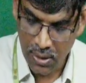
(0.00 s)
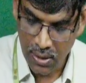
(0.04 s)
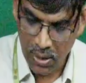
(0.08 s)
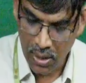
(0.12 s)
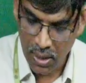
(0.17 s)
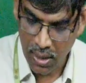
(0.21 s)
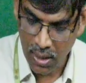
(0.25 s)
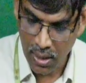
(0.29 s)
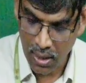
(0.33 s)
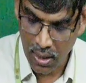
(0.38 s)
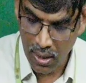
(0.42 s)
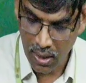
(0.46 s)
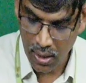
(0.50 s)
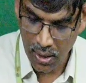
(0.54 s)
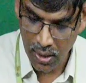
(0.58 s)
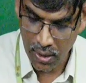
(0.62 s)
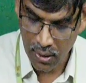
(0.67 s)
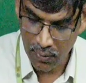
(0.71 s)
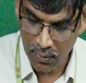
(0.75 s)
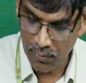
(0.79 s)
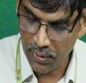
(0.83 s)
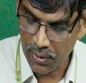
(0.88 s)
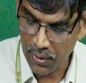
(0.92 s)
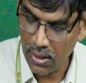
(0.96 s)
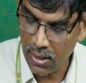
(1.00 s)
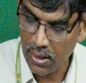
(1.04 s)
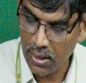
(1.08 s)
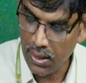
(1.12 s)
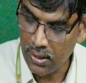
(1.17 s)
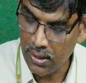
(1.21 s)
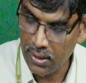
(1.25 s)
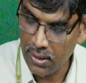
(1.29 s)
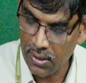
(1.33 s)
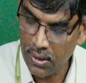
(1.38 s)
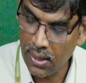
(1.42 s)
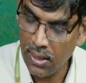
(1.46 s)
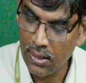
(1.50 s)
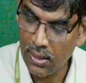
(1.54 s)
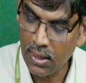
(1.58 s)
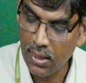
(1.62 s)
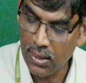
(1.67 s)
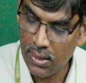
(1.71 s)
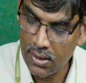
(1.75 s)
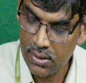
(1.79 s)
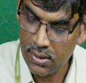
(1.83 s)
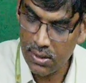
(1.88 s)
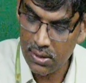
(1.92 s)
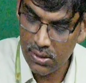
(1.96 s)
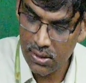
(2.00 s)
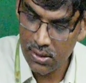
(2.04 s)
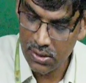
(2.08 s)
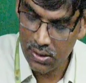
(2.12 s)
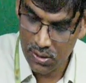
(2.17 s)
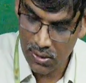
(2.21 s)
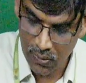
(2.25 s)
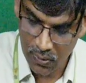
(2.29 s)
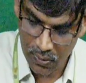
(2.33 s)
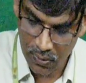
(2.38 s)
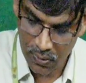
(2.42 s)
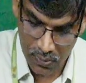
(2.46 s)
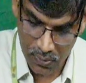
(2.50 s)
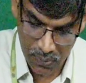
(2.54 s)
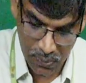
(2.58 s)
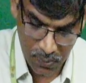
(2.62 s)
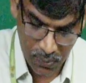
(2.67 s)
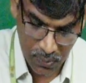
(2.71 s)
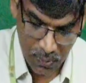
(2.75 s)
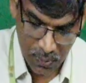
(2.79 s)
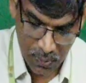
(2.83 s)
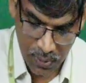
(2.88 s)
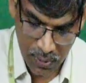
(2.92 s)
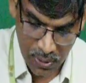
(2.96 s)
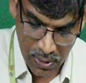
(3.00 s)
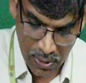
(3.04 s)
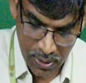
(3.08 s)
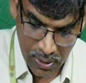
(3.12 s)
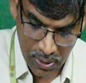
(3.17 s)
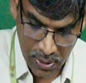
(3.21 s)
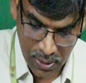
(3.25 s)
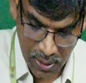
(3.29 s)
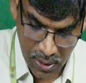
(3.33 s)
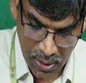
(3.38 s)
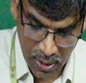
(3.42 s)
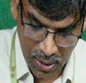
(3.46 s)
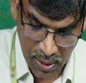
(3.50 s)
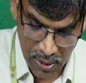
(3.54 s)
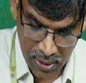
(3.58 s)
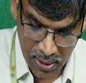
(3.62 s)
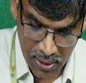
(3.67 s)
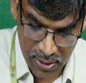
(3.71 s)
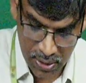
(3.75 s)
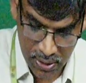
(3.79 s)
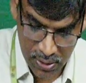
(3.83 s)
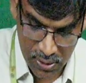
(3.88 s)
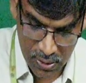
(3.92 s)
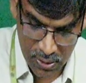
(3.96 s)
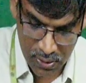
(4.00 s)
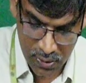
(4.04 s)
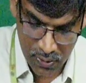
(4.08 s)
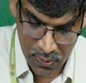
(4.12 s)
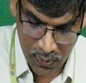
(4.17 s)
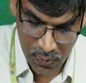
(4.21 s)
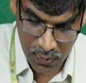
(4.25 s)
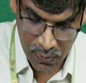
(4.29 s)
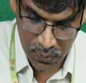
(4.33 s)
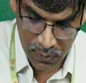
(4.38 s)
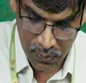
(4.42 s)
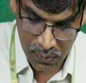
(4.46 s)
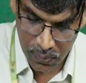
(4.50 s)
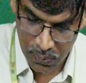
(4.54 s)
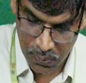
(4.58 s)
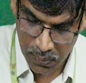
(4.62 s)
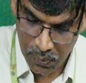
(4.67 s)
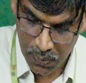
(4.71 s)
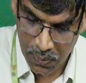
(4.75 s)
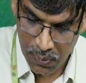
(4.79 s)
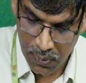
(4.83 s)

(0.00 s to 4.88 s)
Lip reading: We can write it that ISH is equal to, here ISH is equal to